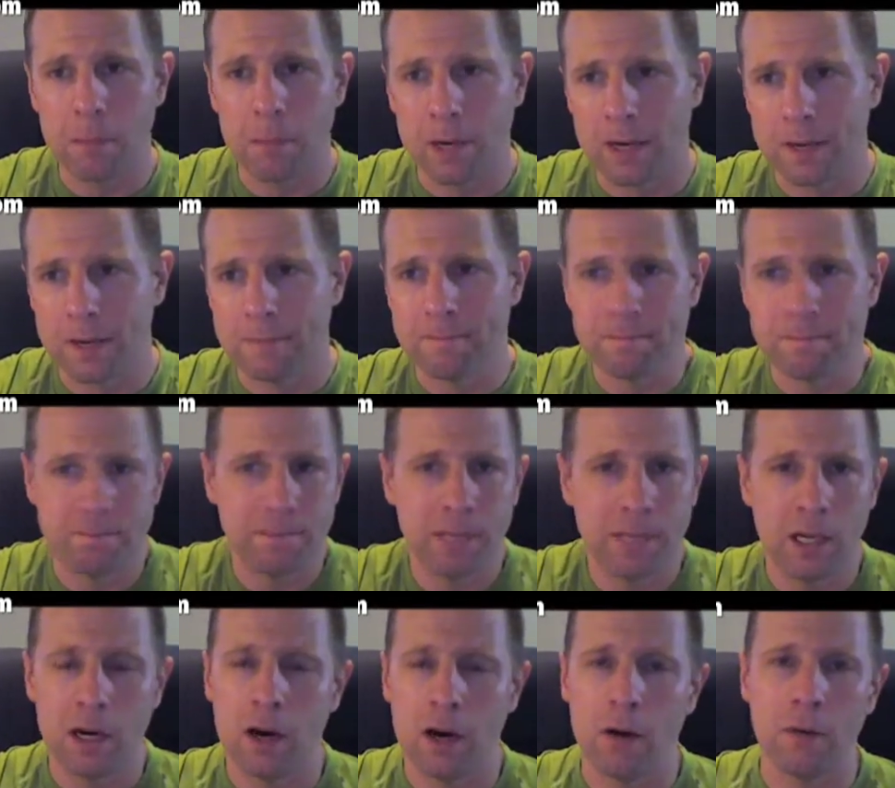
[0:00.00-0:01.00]
but
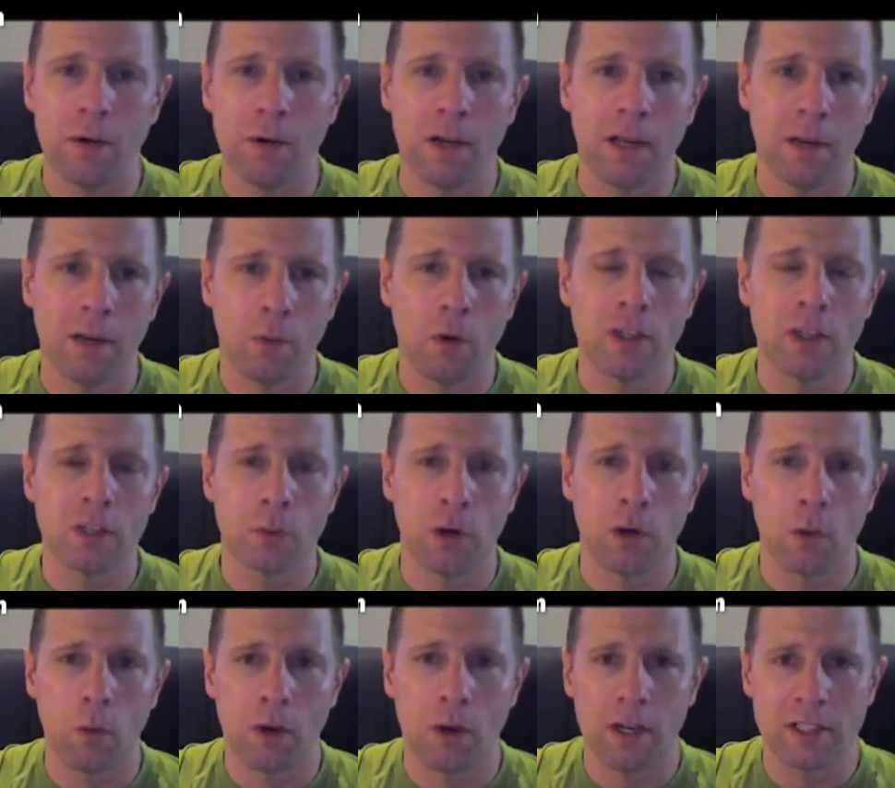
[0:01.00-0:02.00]
you know, it
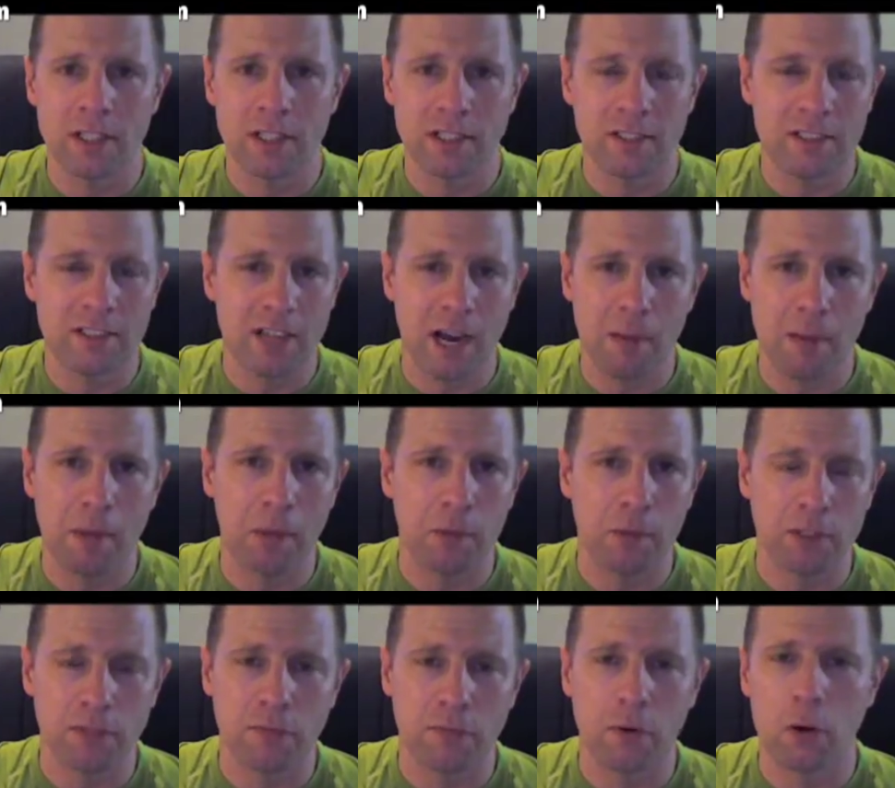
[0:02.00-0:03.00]
was what it was, and at the time
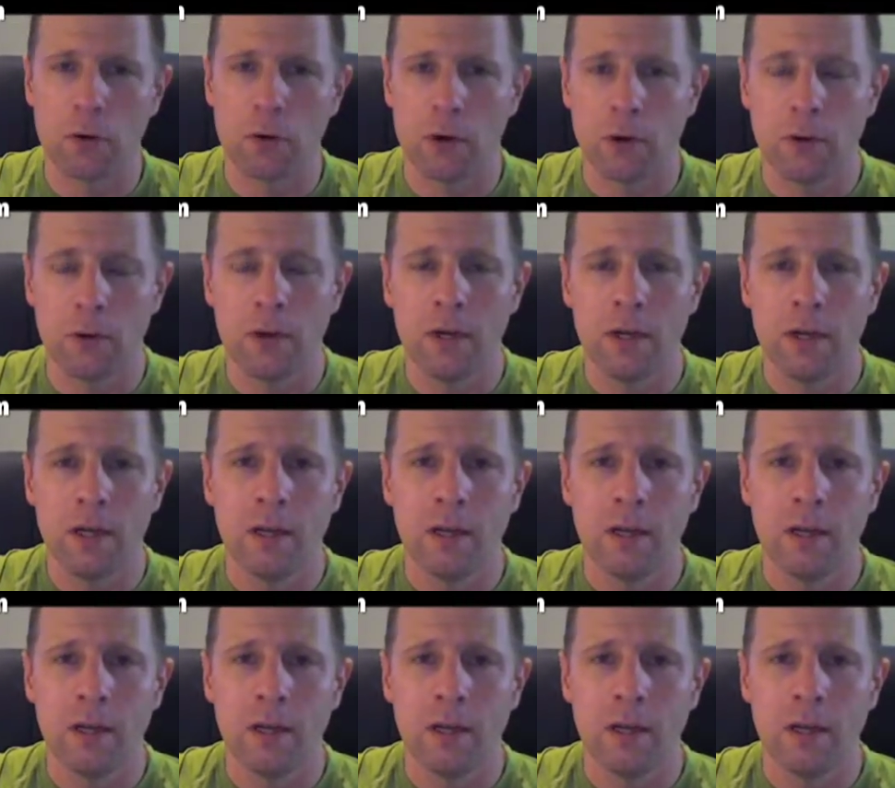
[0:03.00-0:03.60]
he was Frodo.